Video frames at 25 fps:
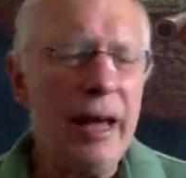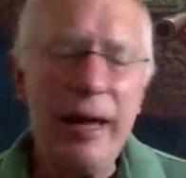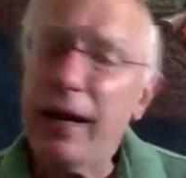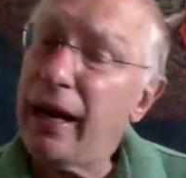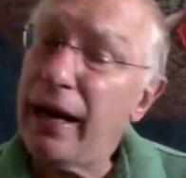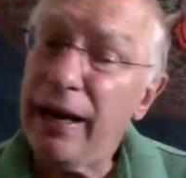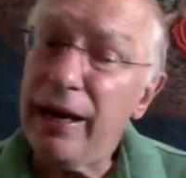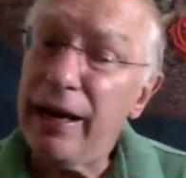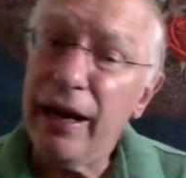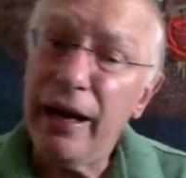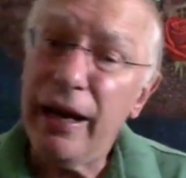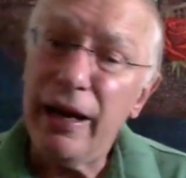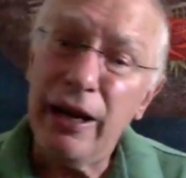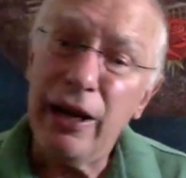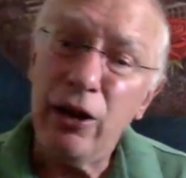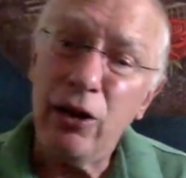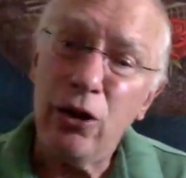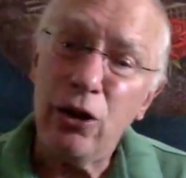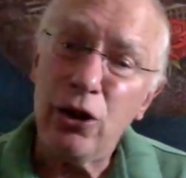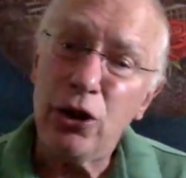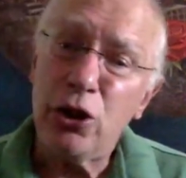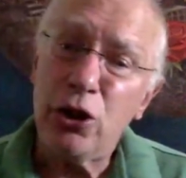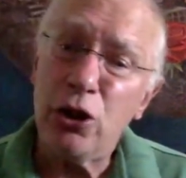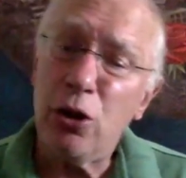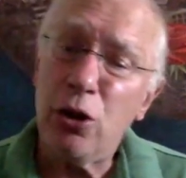go ahead.
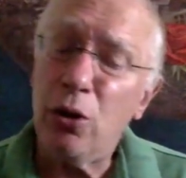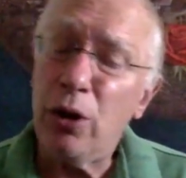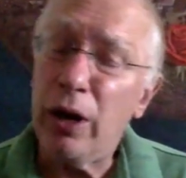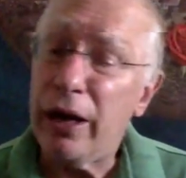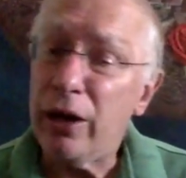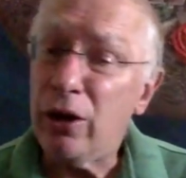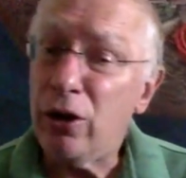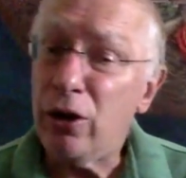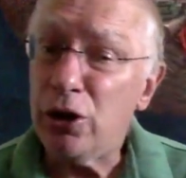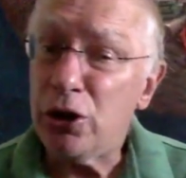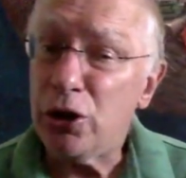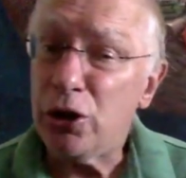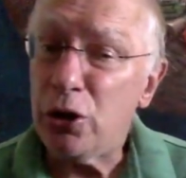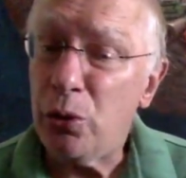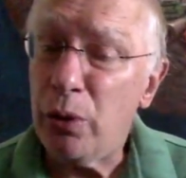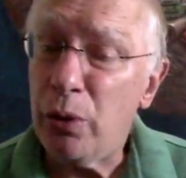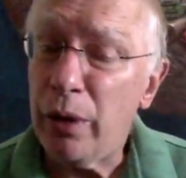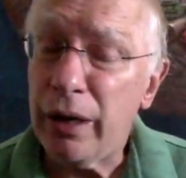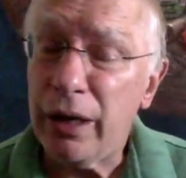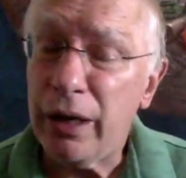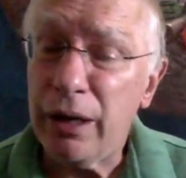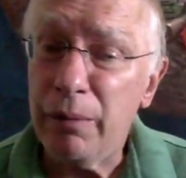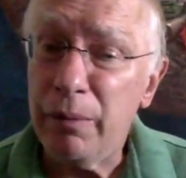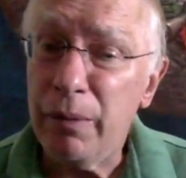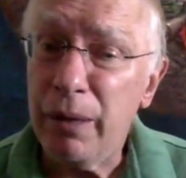So I'd
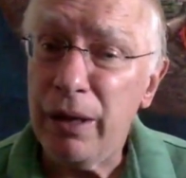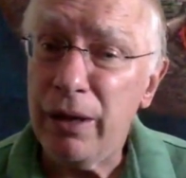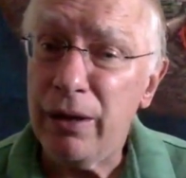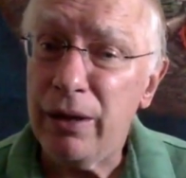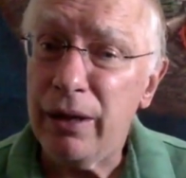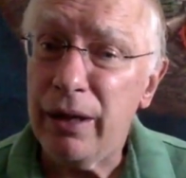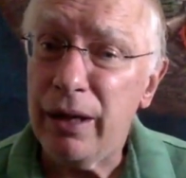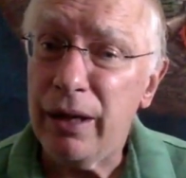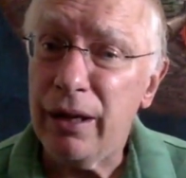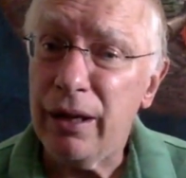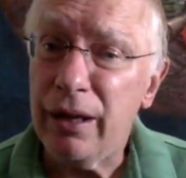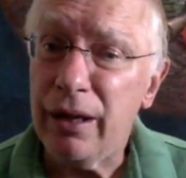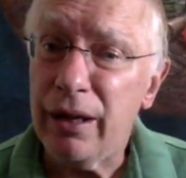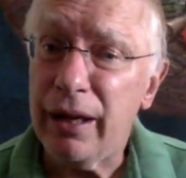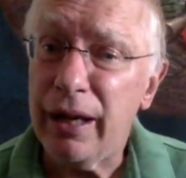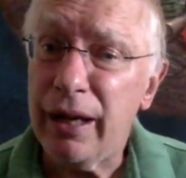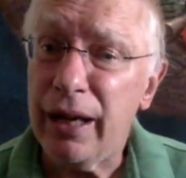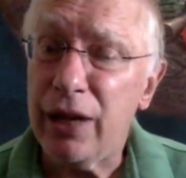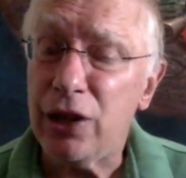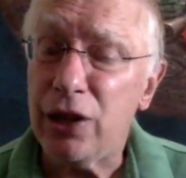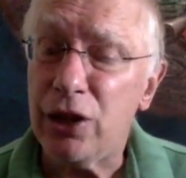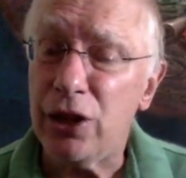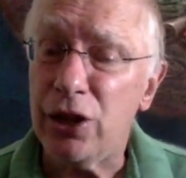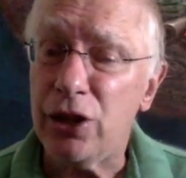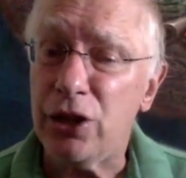also recommend
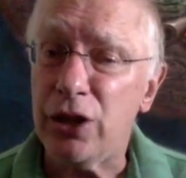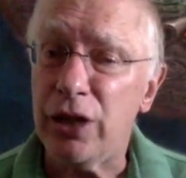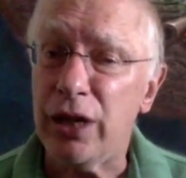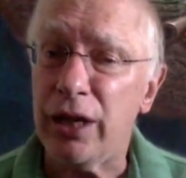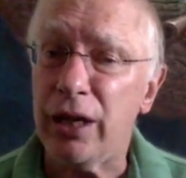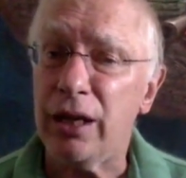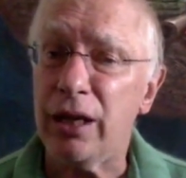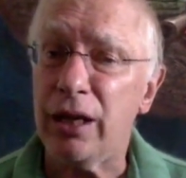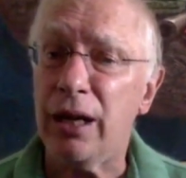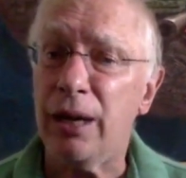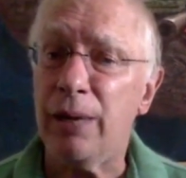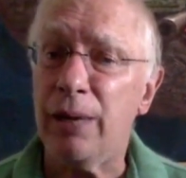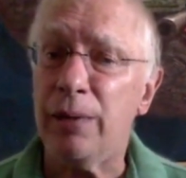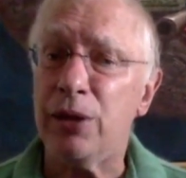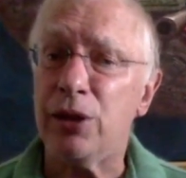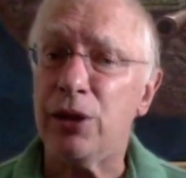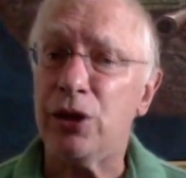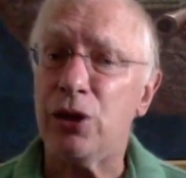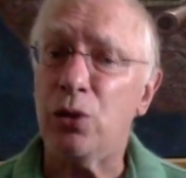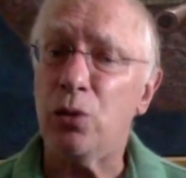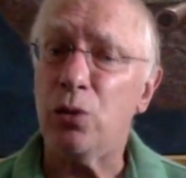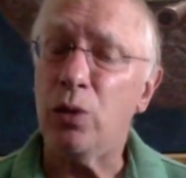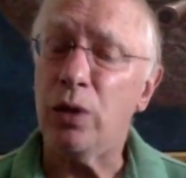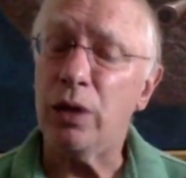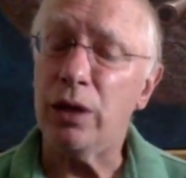Hazlitt's
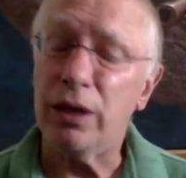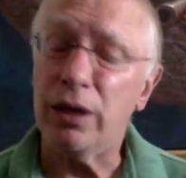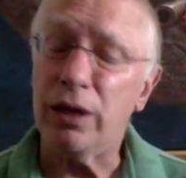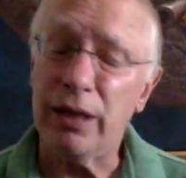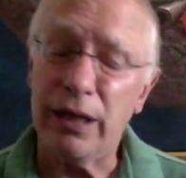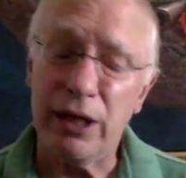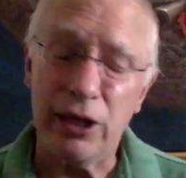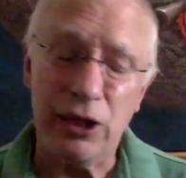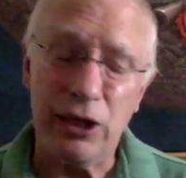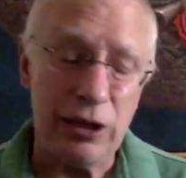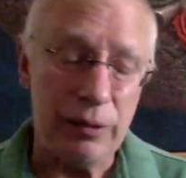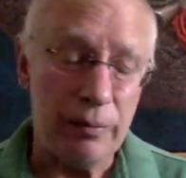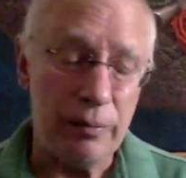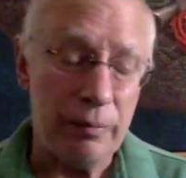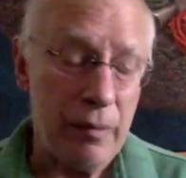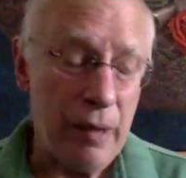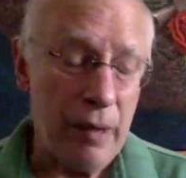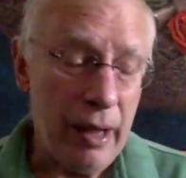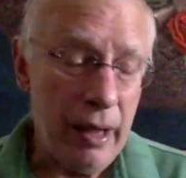Economics in One Lesson